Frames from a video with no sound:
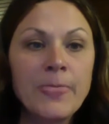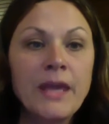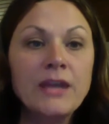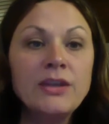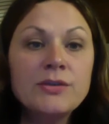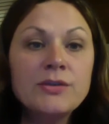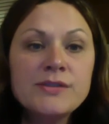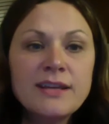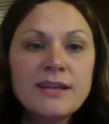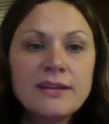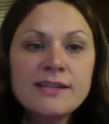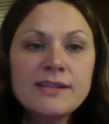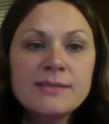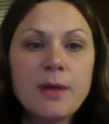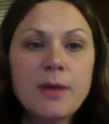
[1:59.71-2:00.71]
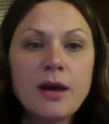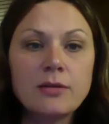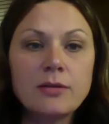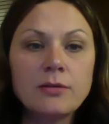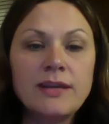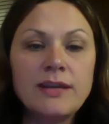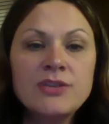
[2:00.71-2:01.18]
Using this
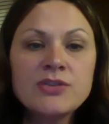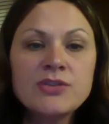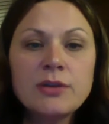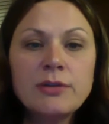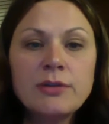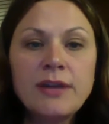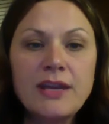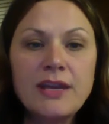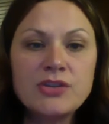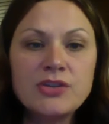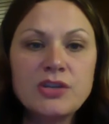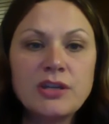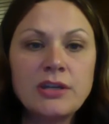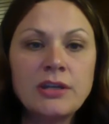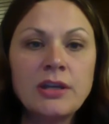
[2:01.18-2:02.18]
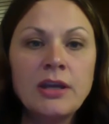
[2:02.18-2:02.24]
model, each location